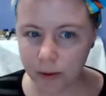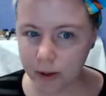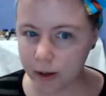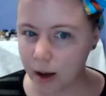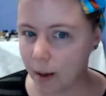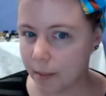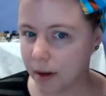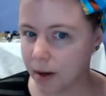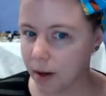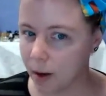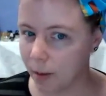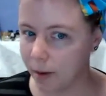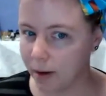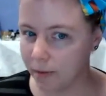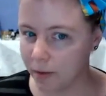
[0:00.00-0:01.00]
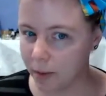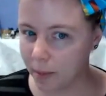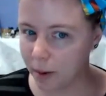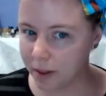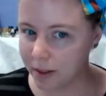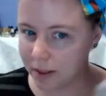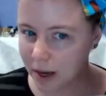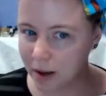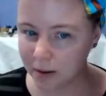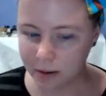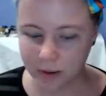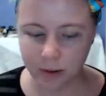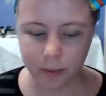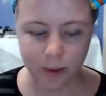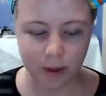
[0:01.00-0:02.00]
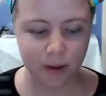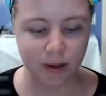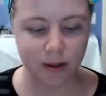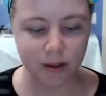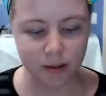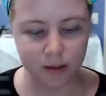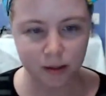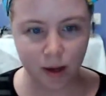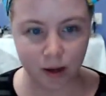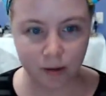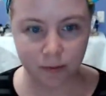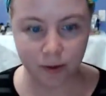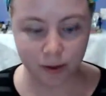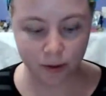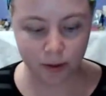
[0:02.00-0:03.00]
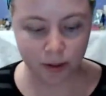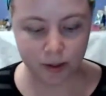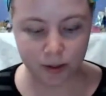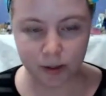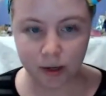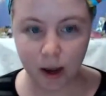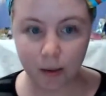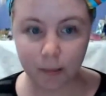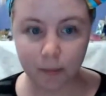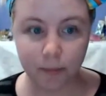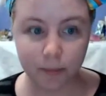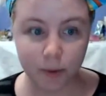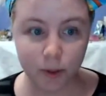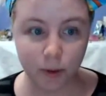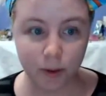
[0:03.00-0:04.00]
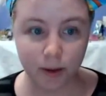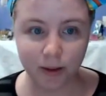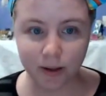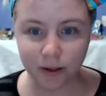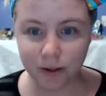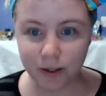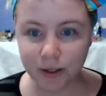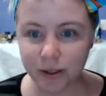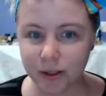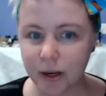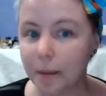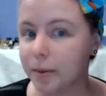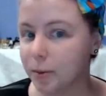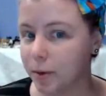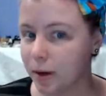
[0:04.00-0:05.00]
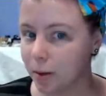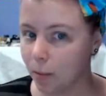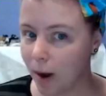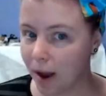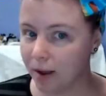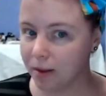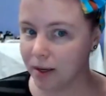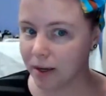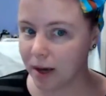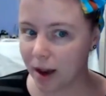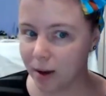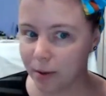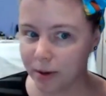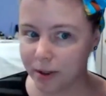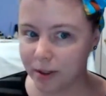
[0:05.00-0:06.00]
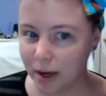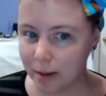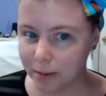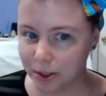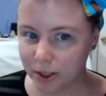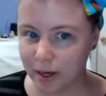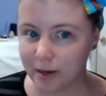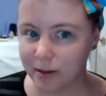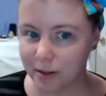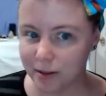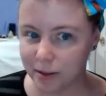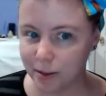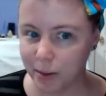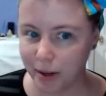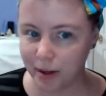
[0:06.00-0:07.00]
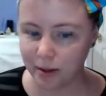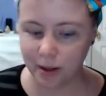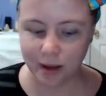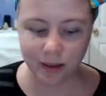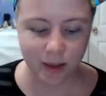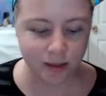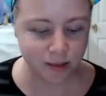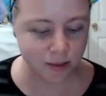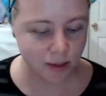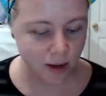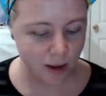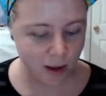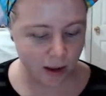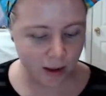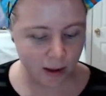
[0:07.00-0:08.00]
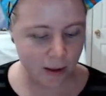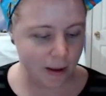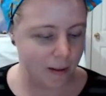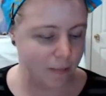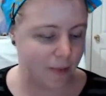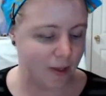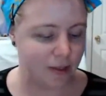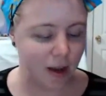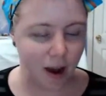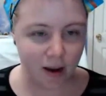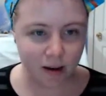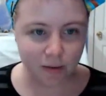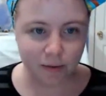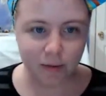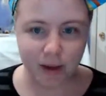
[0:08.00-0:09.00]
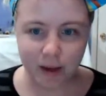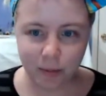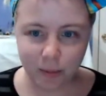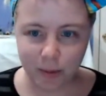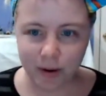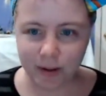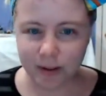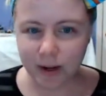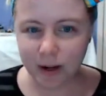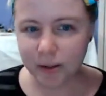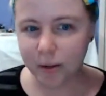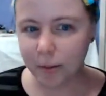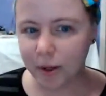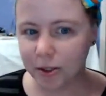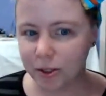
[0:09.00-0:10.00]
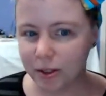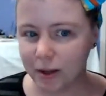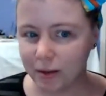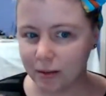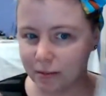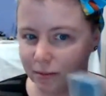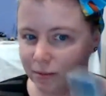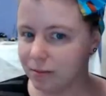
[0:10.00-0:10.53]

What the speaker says: the coming and going of your money down a little bit. Like this is kind of like you need to stop doing Wile E. Coyote type shit to do it. Like that's kind of like where it's not so much that,